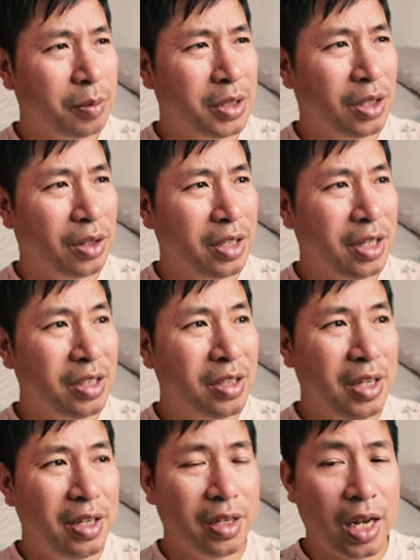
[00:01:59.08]
I'm selling
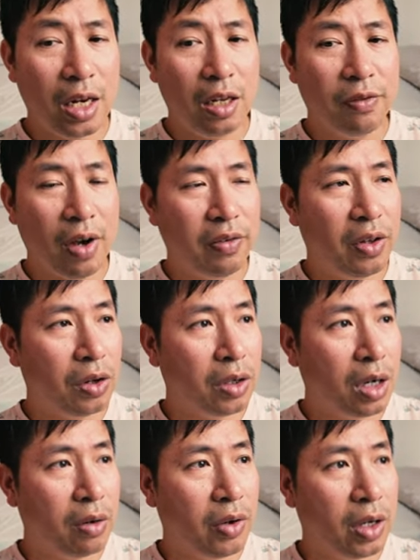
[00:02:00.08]
Disney
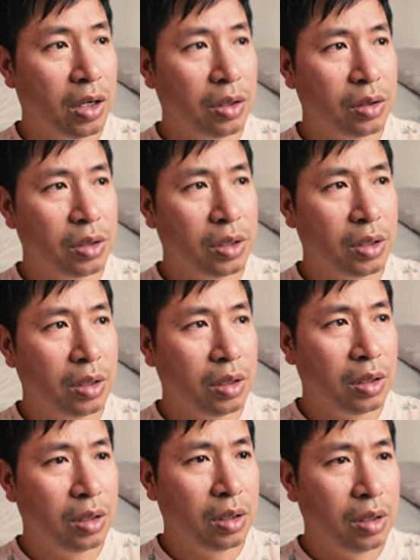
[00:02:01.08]
$95 covered calls.
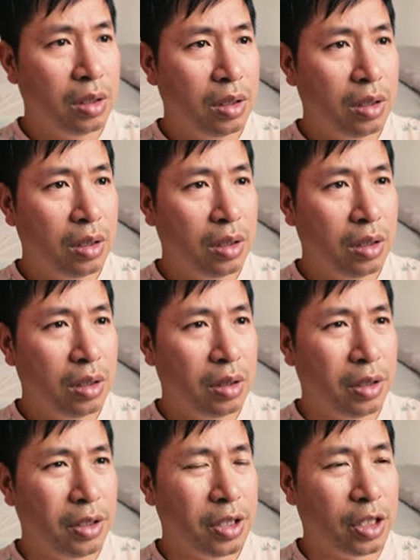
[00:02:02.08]

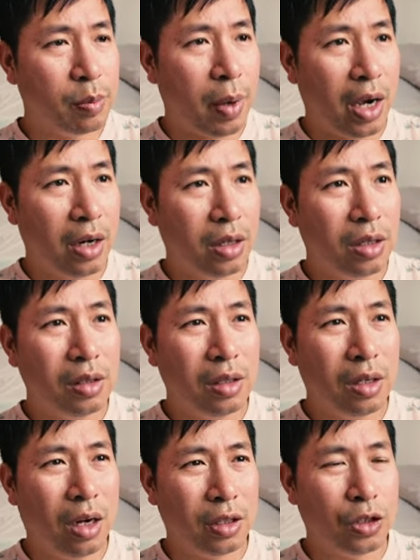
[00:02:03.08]
These expire
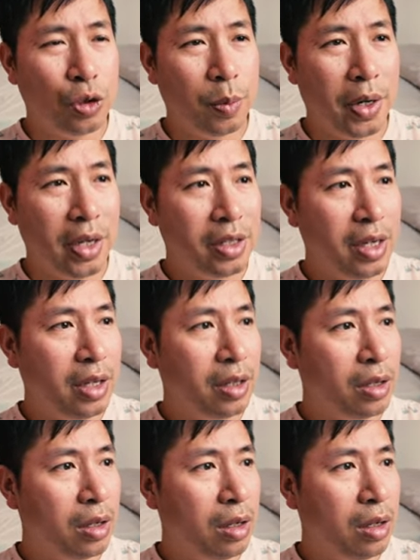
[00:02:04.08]
October 18th.